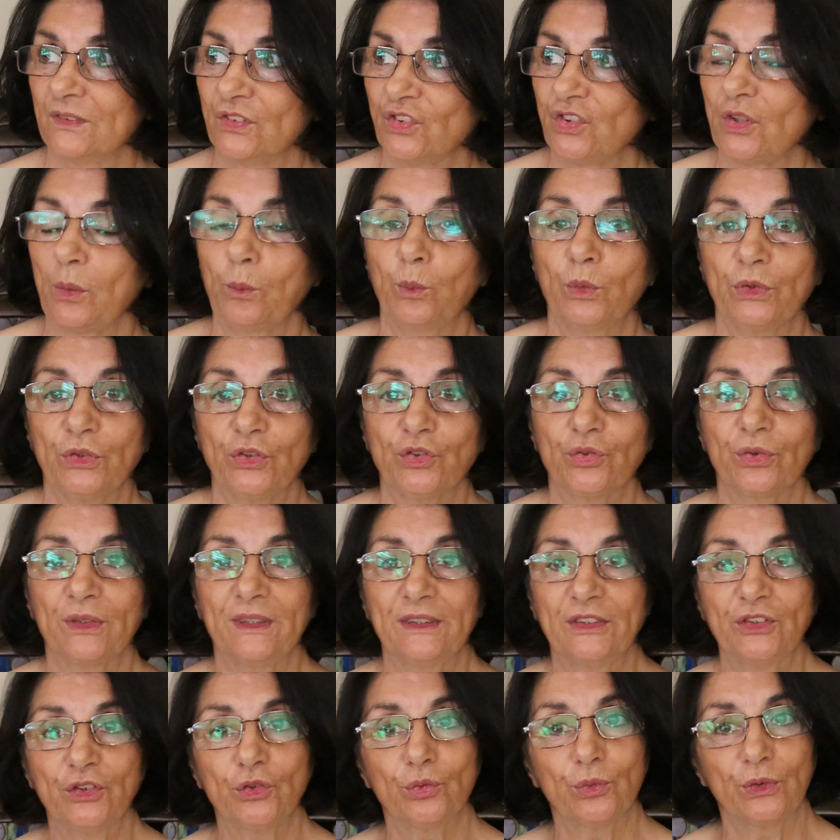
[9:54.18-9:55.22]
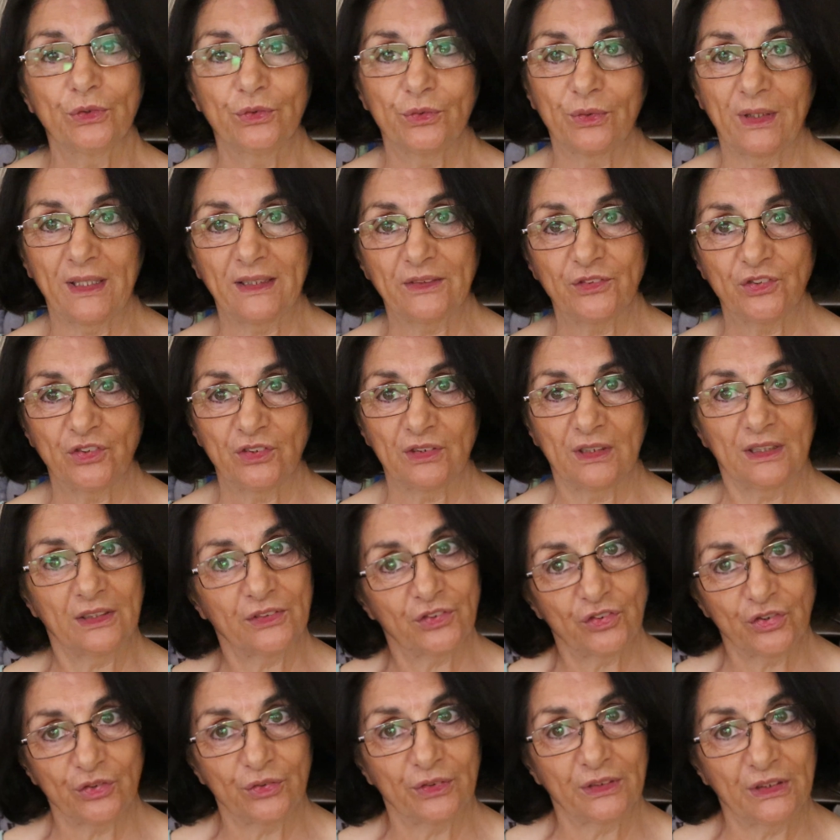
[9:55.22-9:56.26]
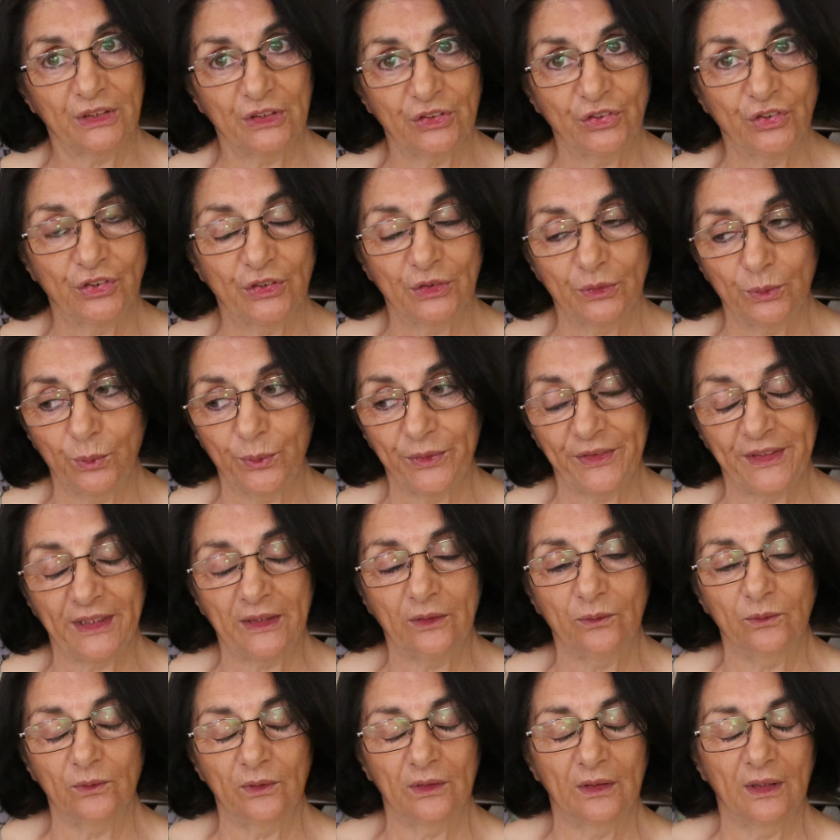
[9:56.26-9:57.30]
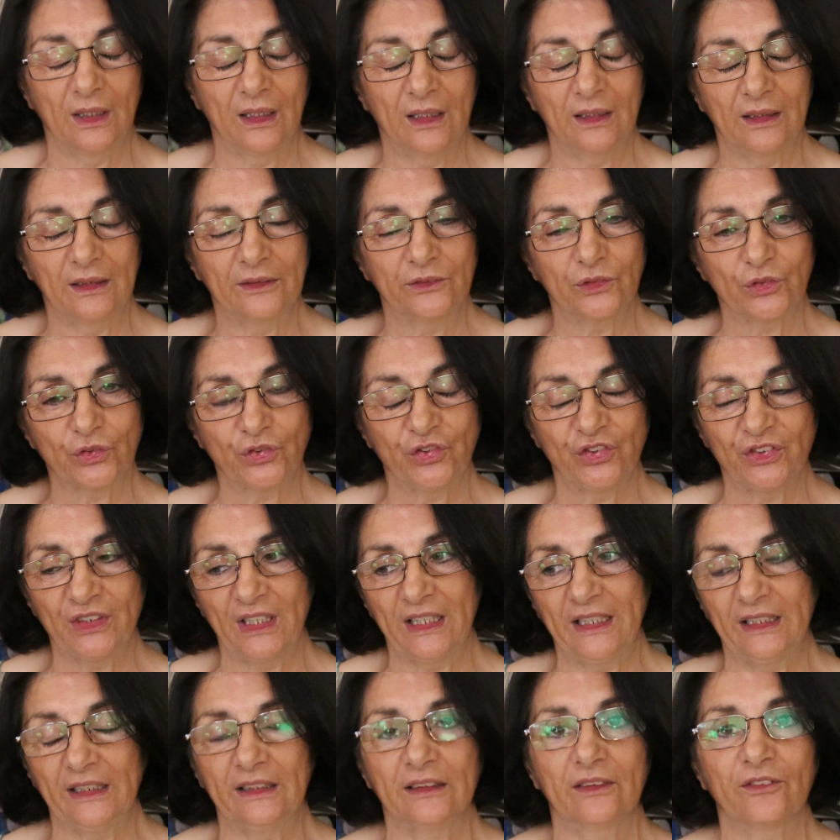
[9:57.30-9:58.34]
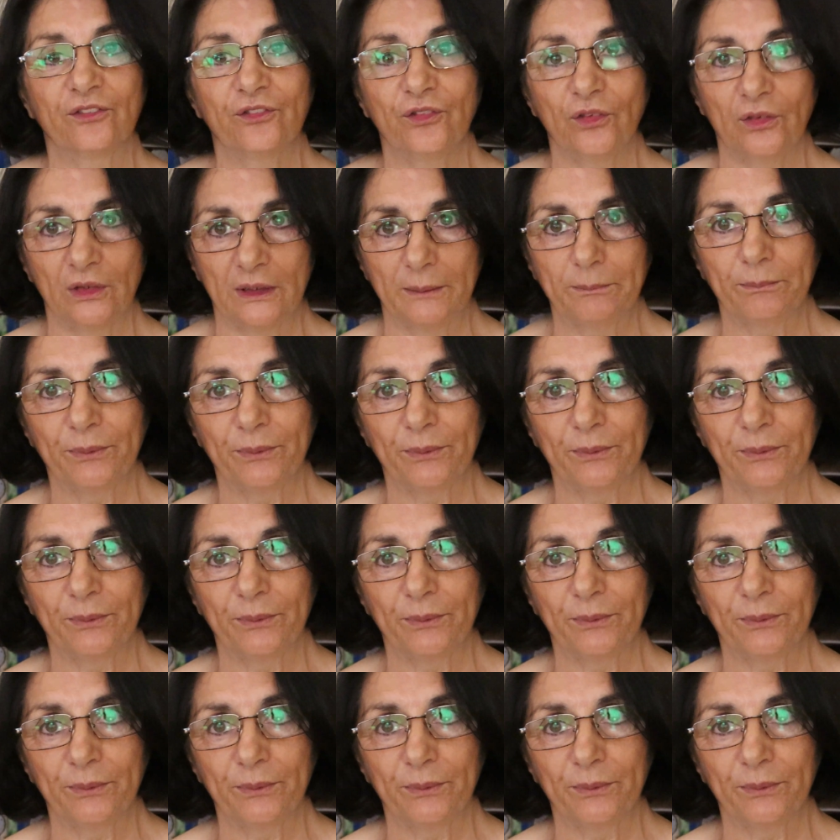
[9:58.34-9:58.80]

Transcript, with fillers: someone trying to address a certain issue without understanding the full